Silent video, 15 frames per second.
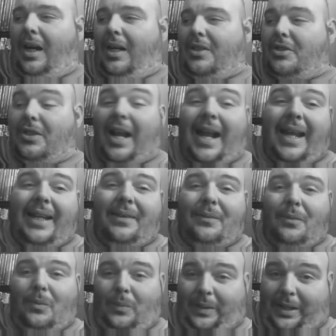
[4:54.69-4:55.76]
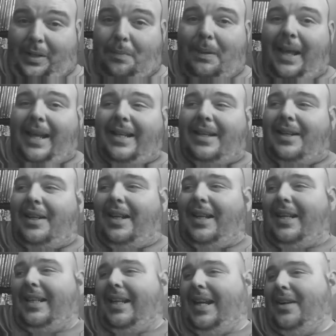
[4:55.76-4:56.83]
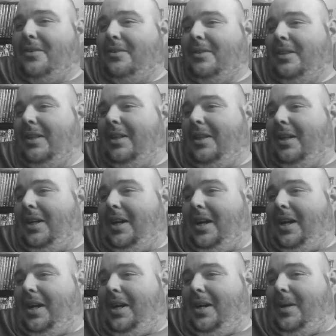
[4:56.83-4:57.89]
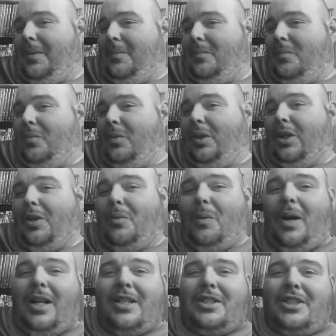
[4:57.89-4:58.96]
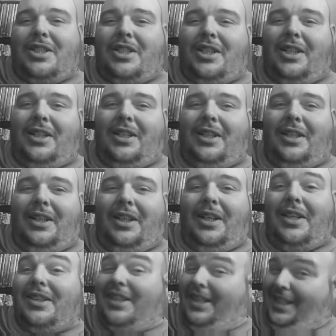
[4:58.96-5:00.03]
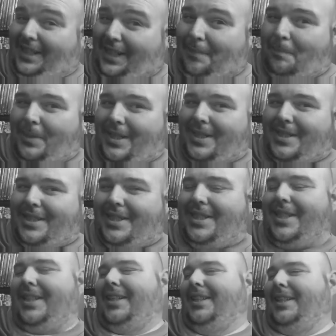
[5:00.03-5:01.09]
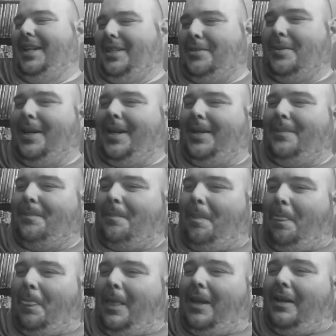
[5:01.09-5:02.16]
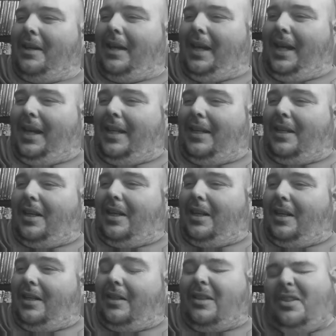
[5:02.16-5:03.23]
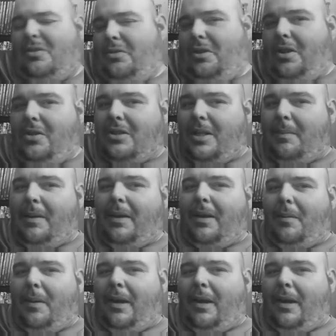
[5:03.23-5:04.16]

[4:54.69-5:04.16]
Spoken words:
Tonight, we are planning on hanging out. We're going to watch the Olympics. That's right. And, who knows? I may come out